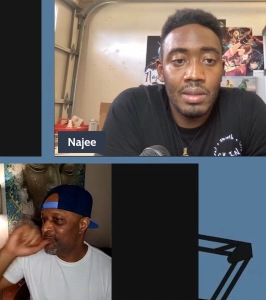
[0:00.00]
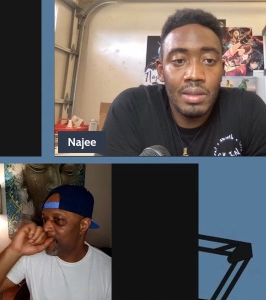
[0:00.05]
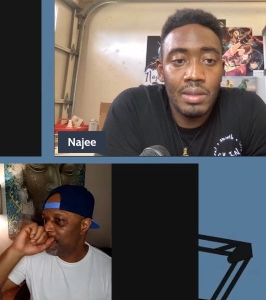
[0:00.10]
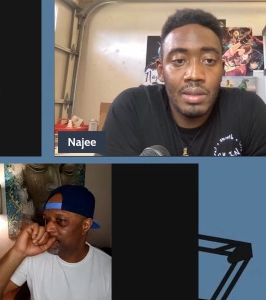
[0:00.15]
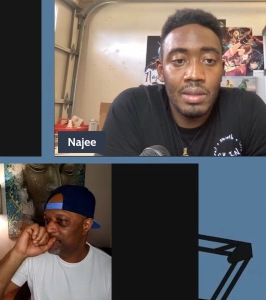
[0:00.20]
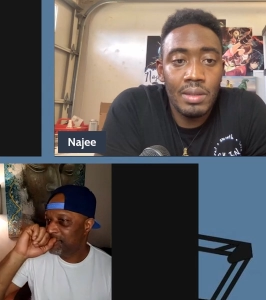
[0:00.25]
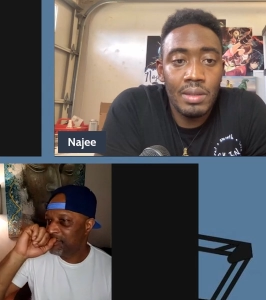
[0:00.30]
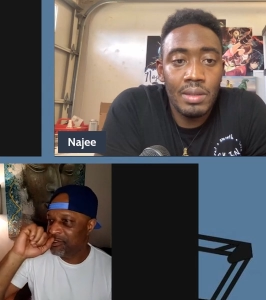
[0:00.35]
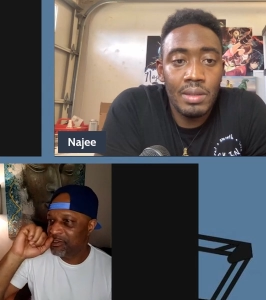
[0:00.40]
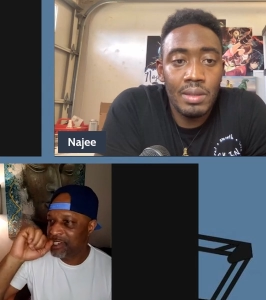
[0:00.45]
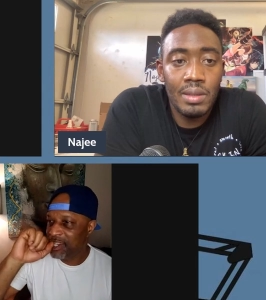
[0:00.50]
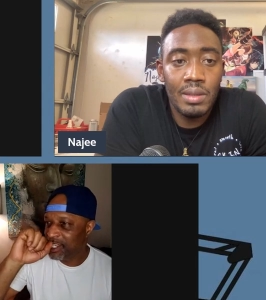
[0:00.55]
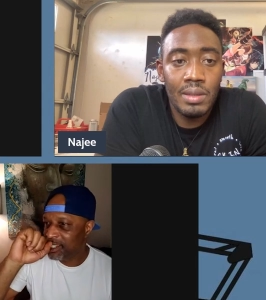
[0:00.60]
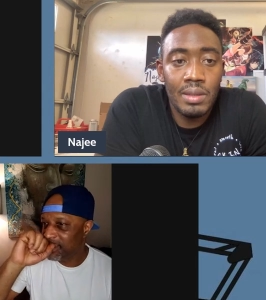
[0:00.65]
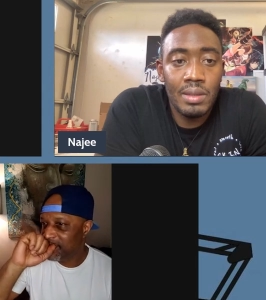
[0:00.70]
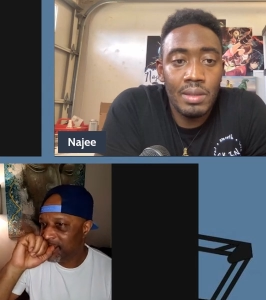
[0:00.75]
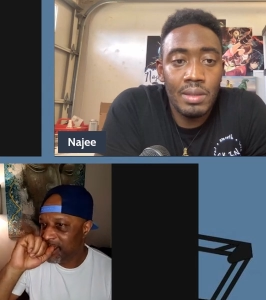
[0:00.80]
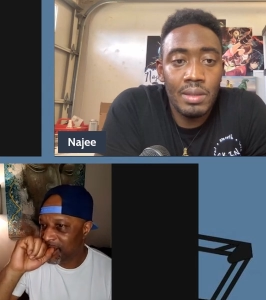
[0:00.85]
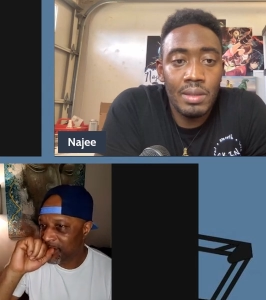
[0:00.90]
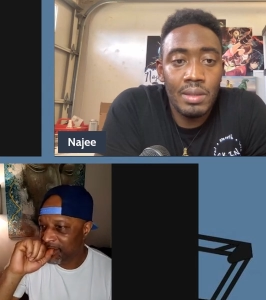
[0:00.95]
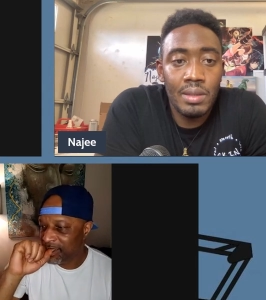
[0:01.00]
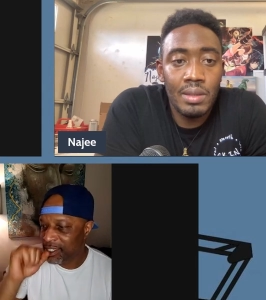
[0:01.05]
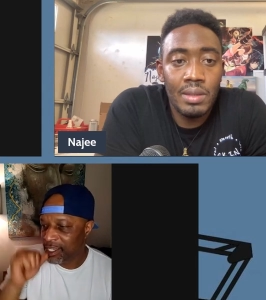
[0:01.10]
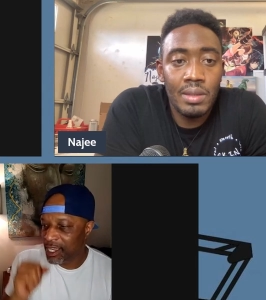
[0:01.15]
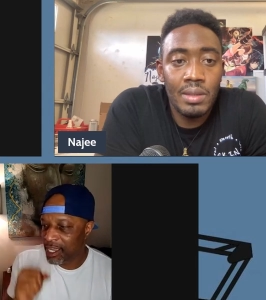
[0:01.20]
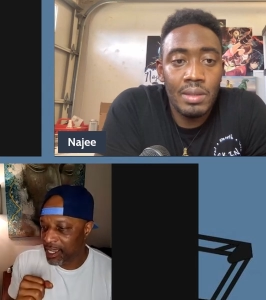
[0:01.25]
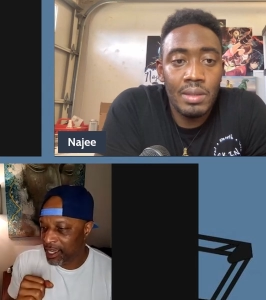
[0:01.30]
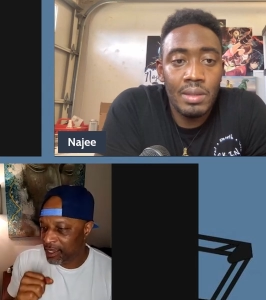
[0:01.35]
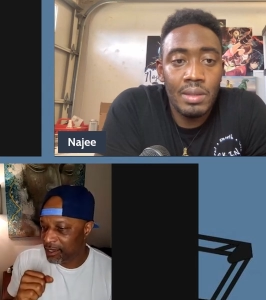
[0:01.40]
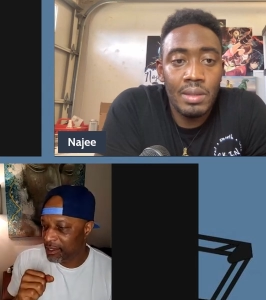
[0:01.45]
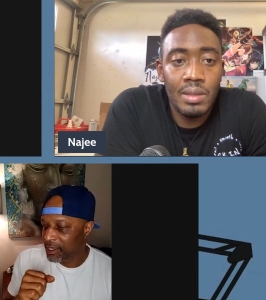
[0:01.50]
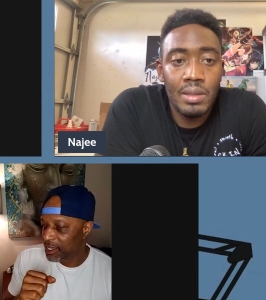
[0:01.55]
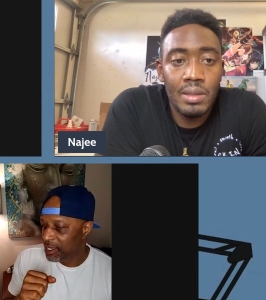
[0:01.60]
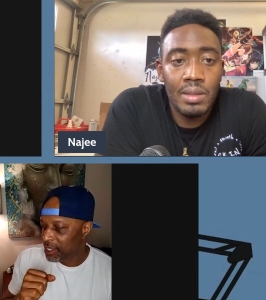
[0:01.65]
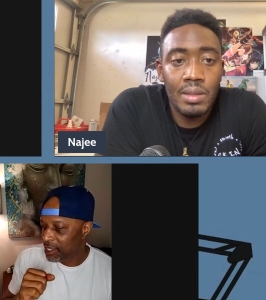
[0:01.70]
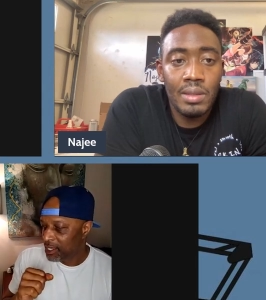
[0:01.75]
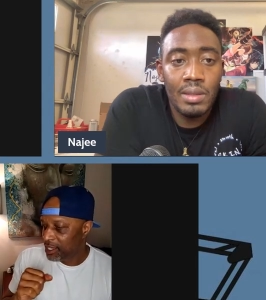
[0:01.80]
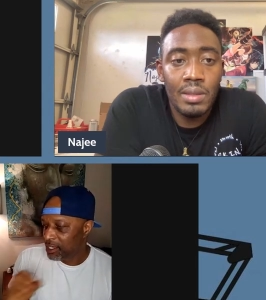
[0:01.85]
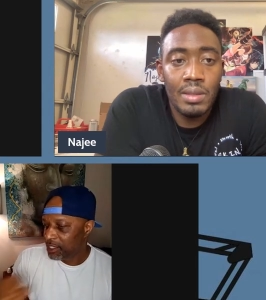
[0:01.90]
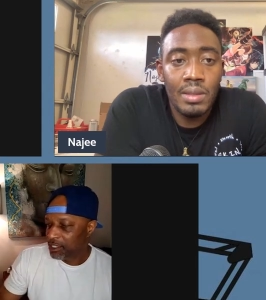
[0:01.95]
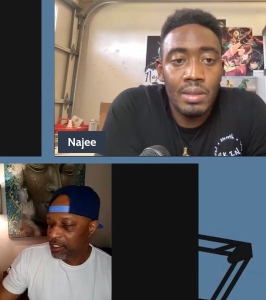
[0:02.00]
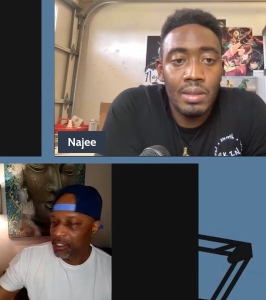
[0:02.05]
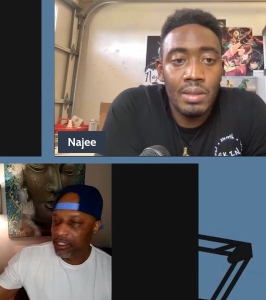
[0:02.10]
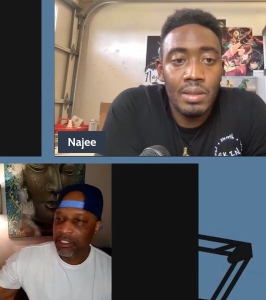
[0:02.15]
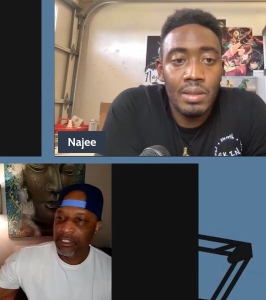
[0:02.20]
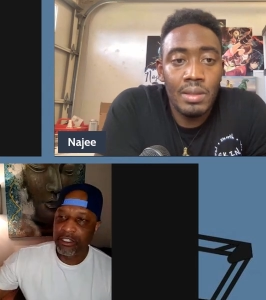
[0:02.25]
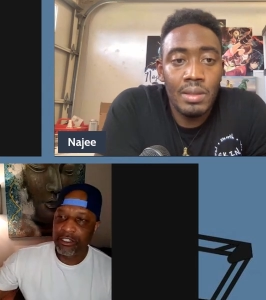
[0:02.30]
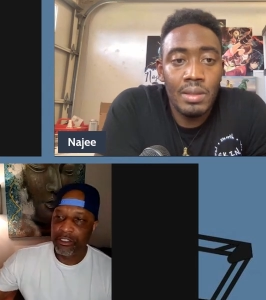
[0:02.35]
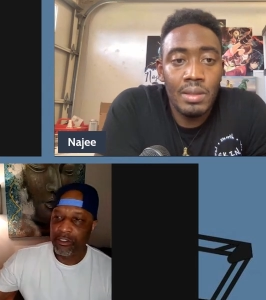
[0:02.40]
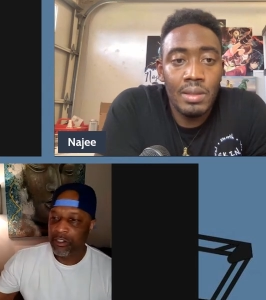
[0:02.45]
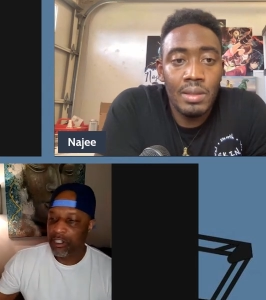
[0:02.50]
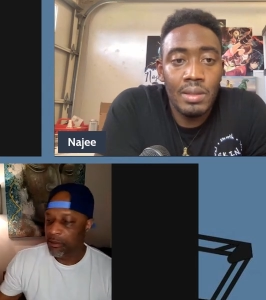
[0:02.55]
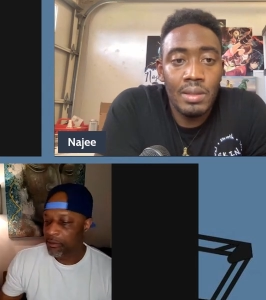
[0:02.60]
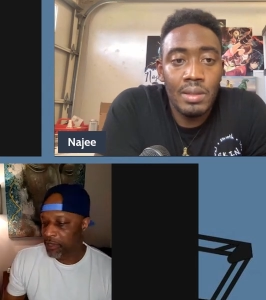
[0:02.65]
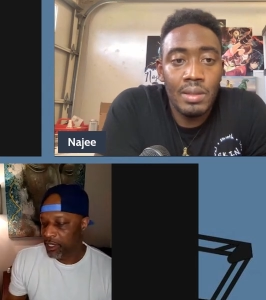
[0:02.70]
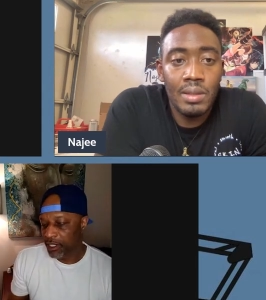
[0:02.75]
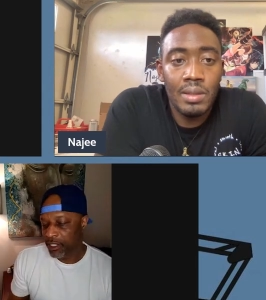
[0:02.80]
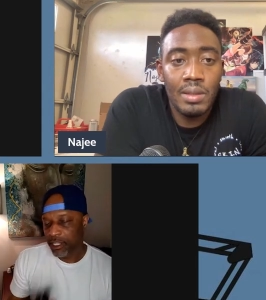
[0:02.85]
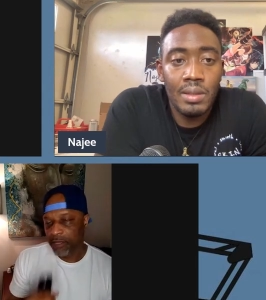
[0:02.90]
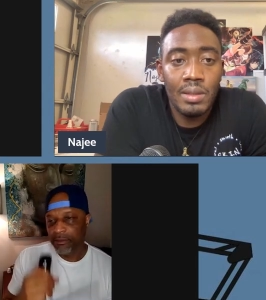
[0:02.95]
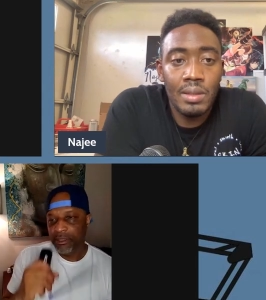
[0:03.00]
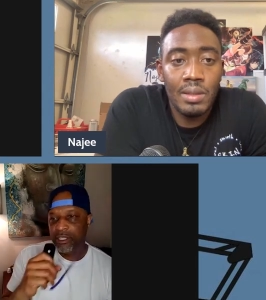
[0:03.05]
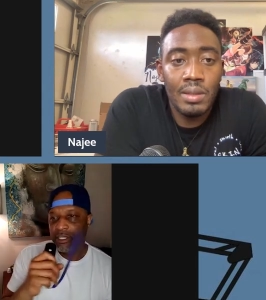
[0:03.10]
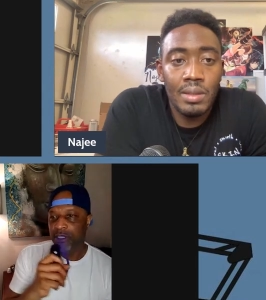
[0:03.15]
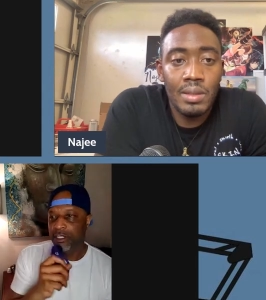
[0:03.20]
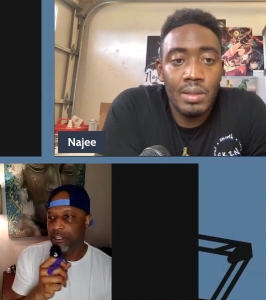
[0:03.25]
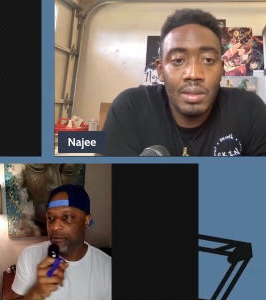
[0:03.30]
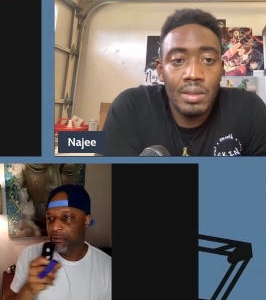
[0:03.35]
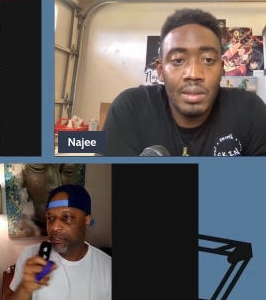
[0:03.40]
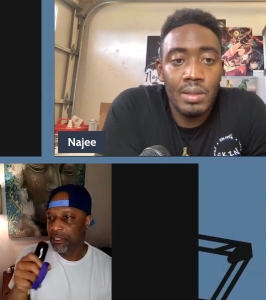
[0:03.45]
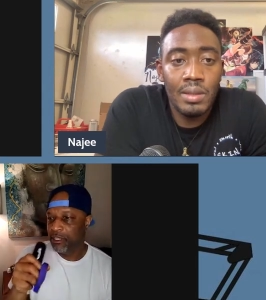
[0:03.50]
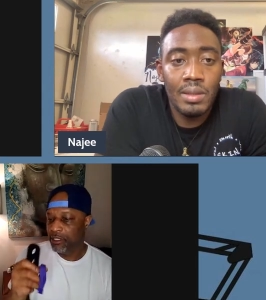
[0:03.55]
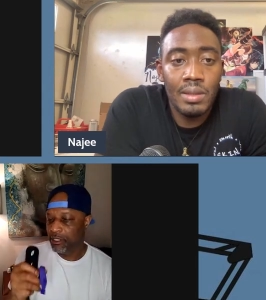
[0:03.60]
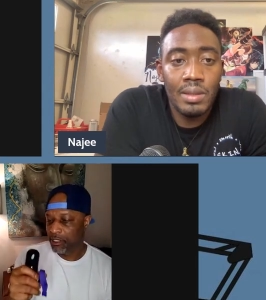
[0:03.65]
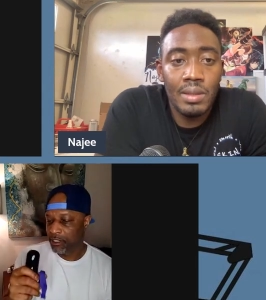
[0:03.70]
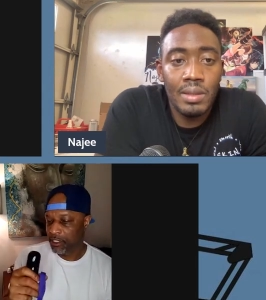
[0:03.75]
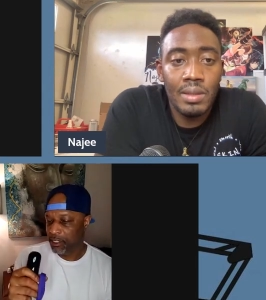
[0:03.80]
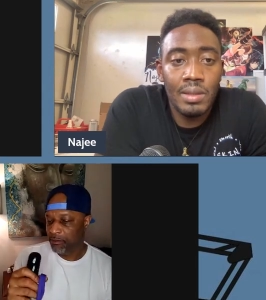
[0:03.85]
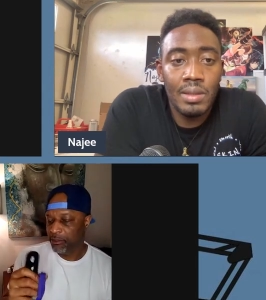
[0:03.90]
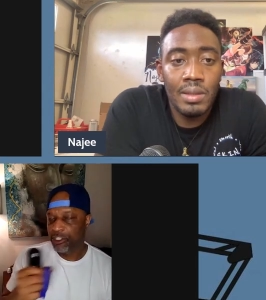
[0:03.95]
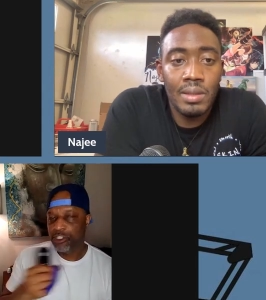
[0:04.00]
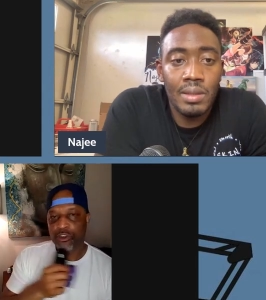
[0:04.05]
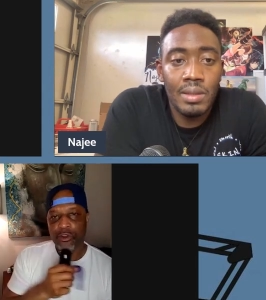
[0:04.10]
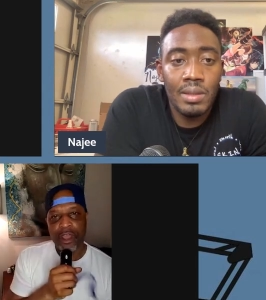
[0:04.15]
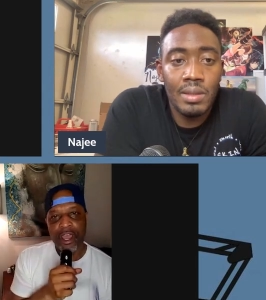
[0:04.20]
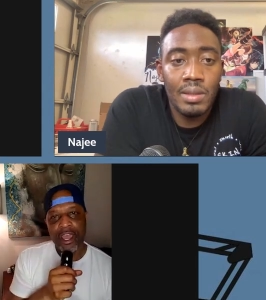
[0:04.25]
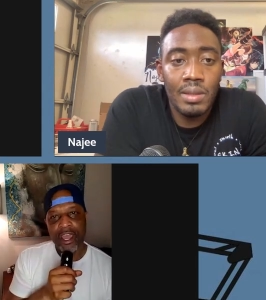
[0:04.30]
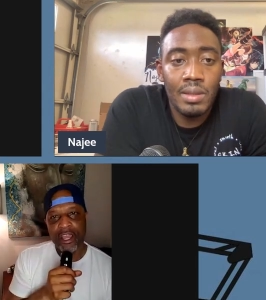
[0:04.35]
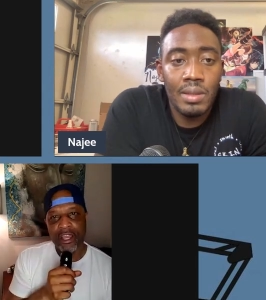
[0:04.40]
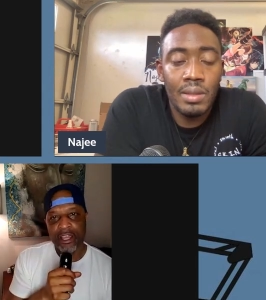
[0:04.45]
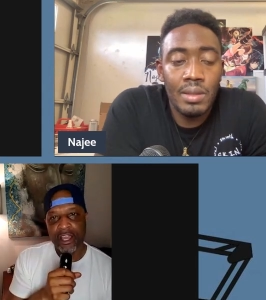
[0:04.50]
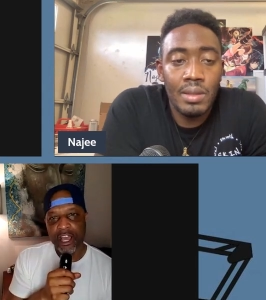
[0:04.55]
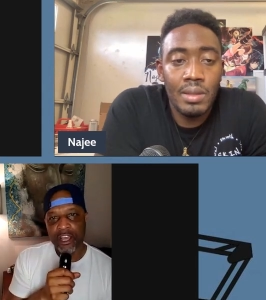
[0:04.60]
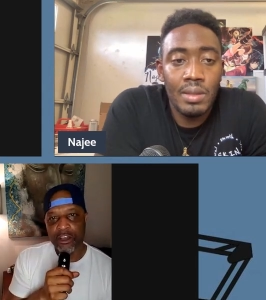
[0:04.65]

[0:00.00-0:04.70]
Speaker 1: rappers doing that shit all the time. So let me, let me, let me, let me try it.